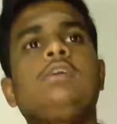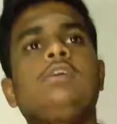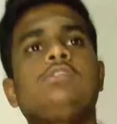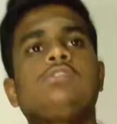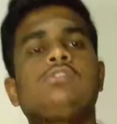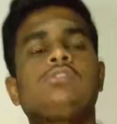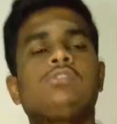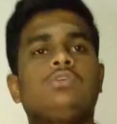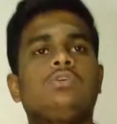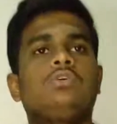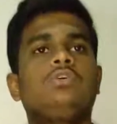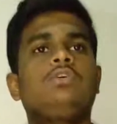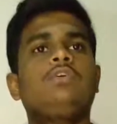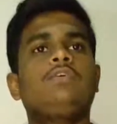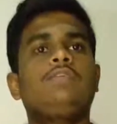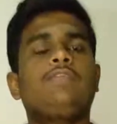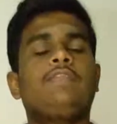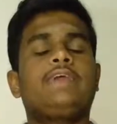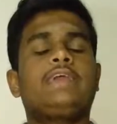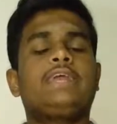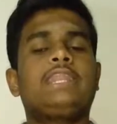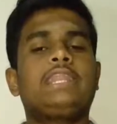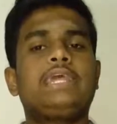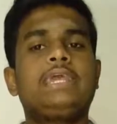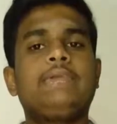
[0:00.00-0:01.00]
So
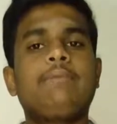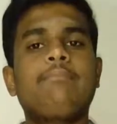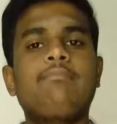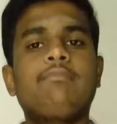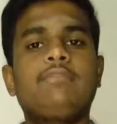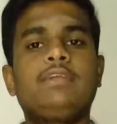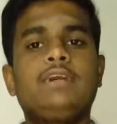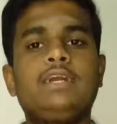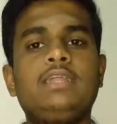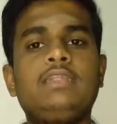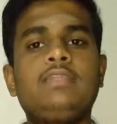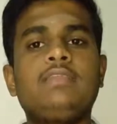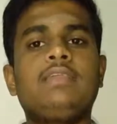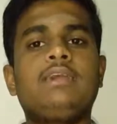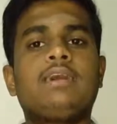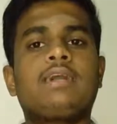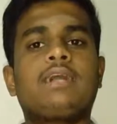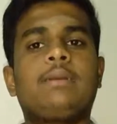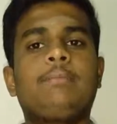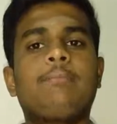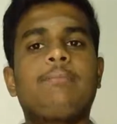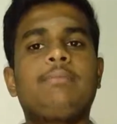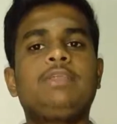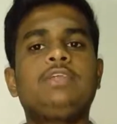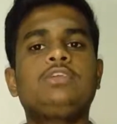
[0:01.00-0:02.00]
they claim that the
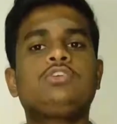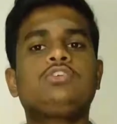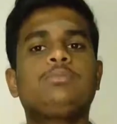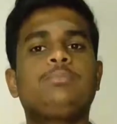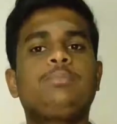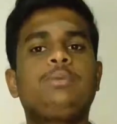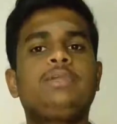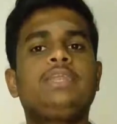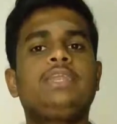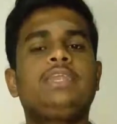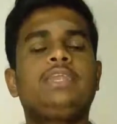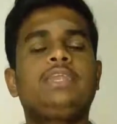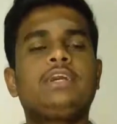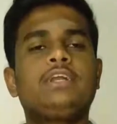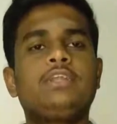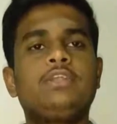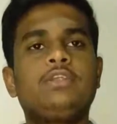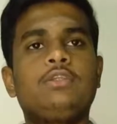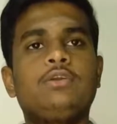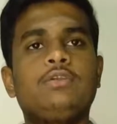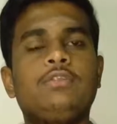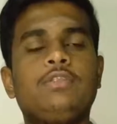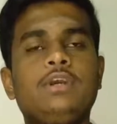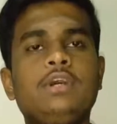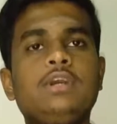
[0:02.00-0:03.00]
company should be returned
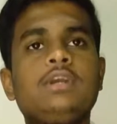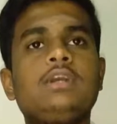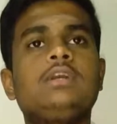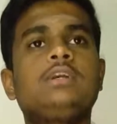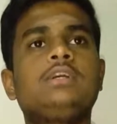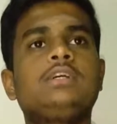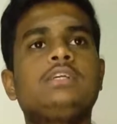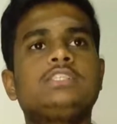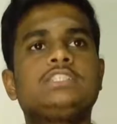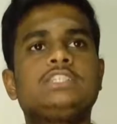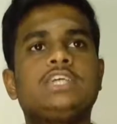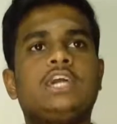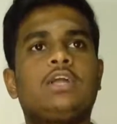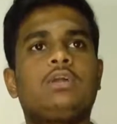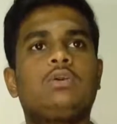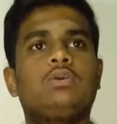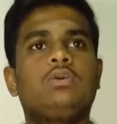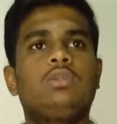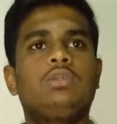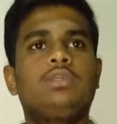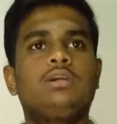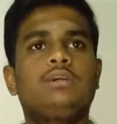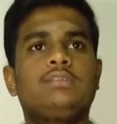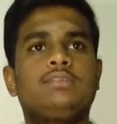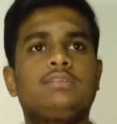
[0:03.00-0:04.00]
to the
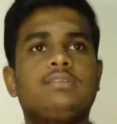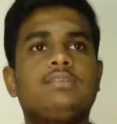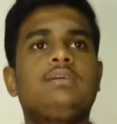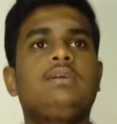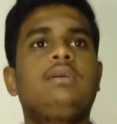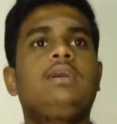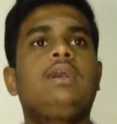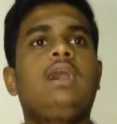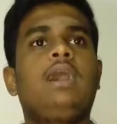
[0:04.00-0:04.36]
shareholders.